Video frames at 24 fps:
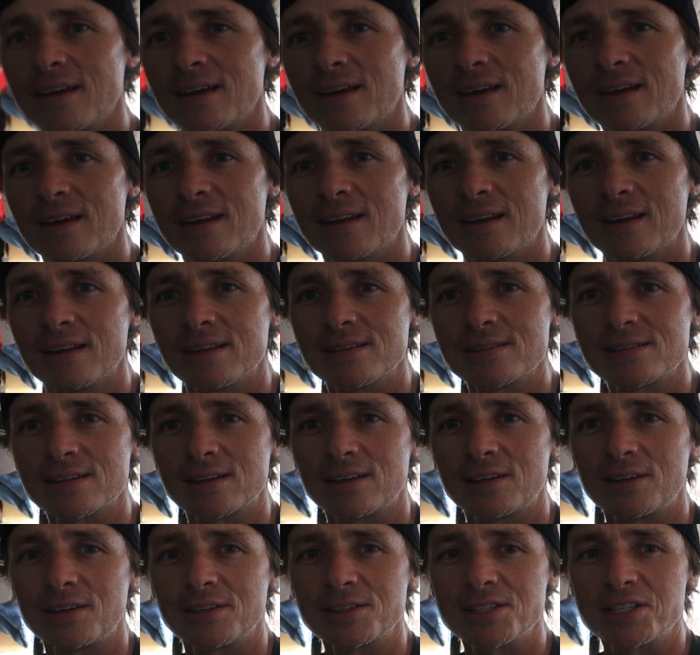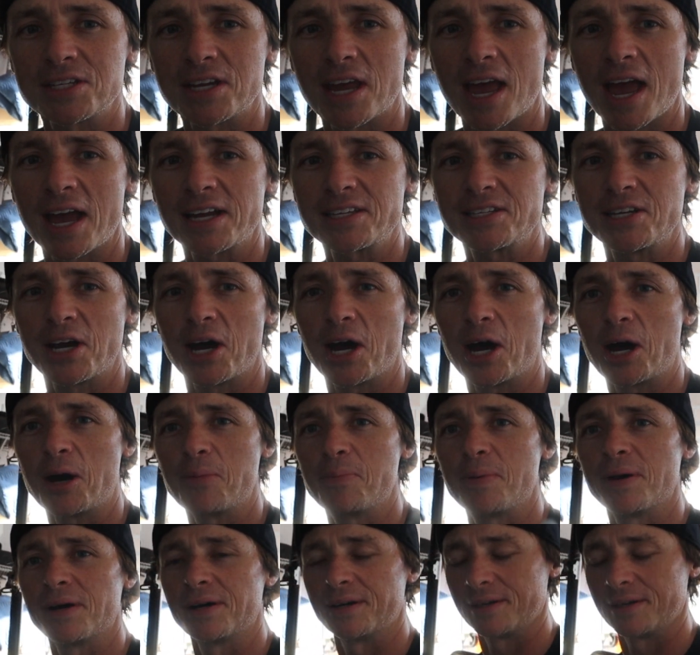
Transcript: and it is all jacked up.